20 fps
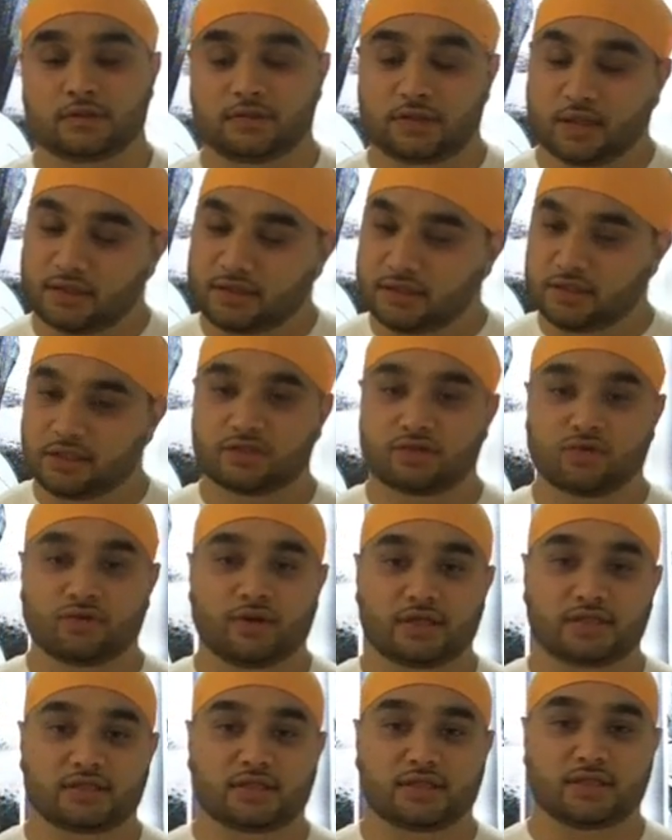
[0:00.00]
Sant Ji is
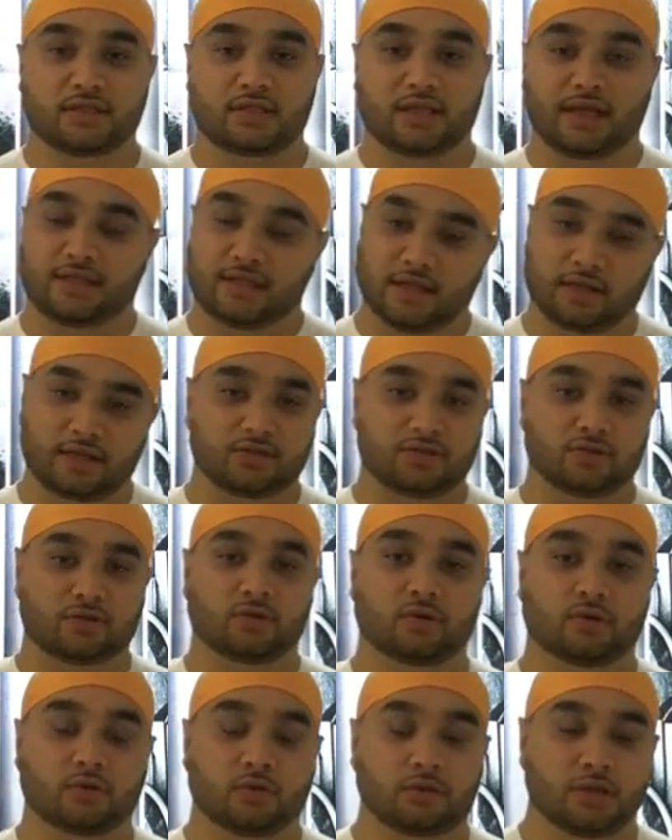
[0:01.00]
arrested and taken to
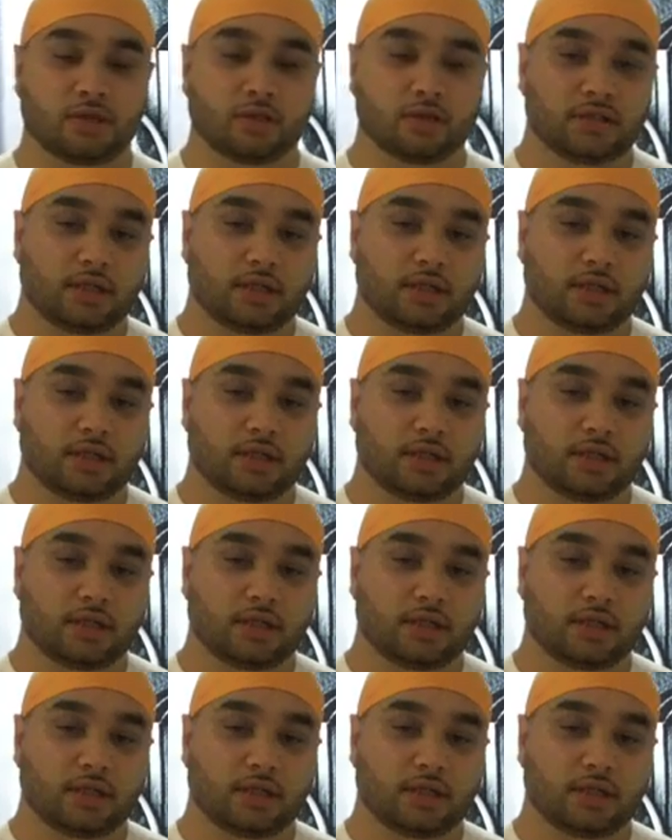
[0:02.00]
court.